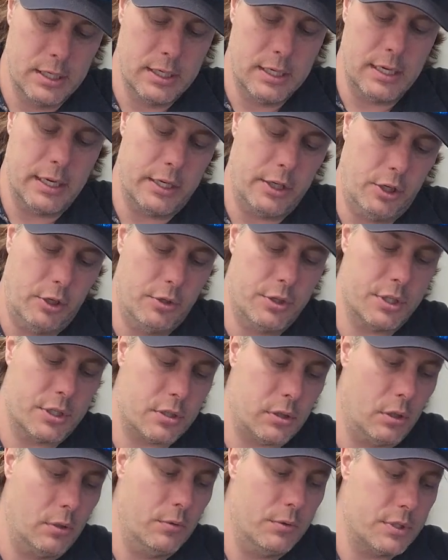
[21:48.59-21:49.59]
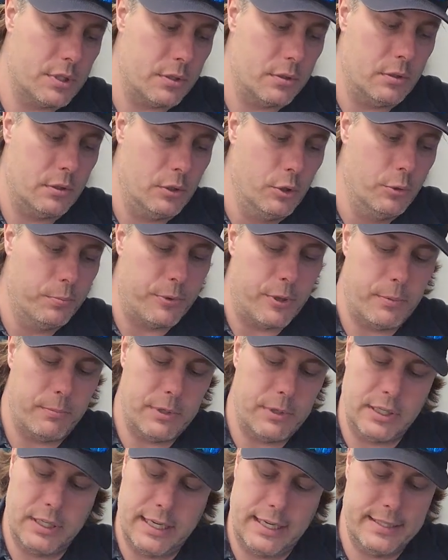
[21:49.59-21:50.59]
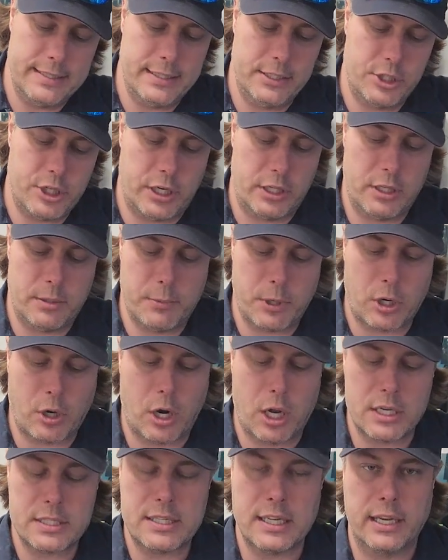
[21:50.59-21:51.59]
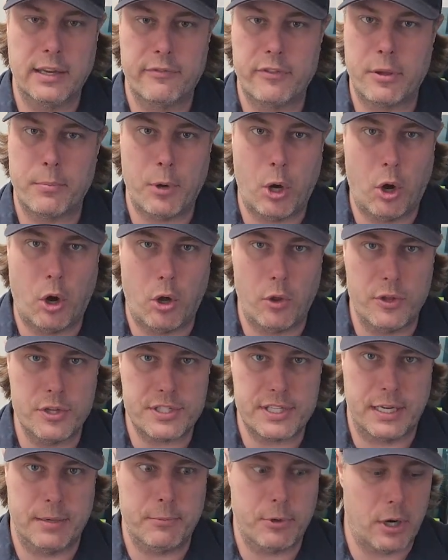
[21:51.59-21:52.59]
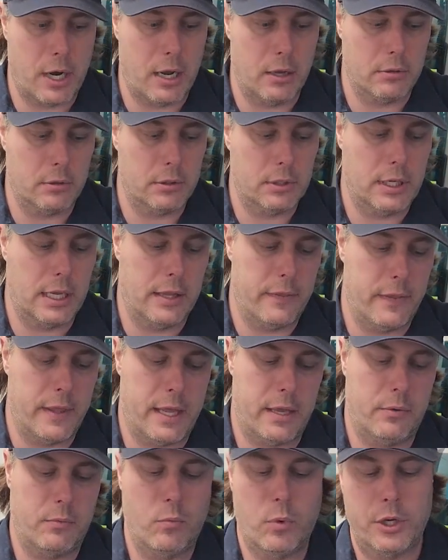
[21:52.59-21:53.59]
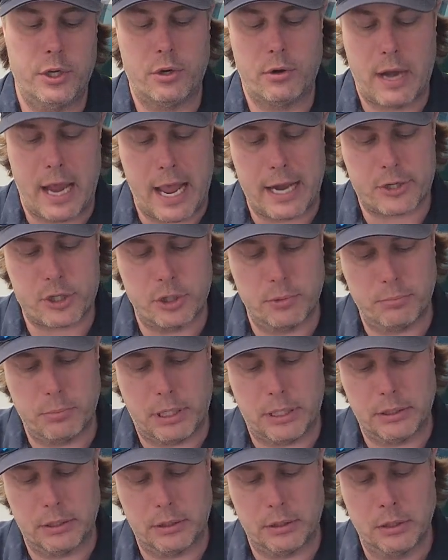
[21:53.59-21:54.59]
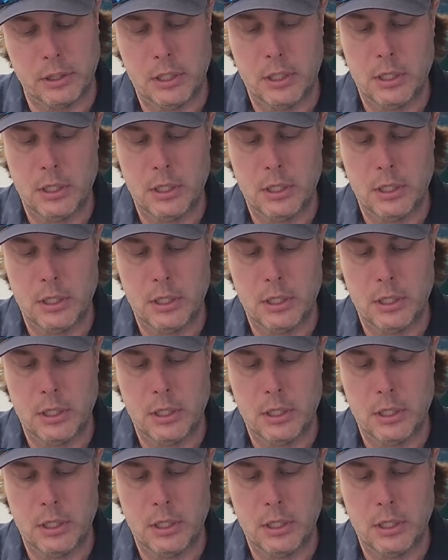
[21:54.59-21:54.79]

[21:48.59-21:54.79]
and you just loop them and daisy chain them across to give them all the same ground. And then when your action button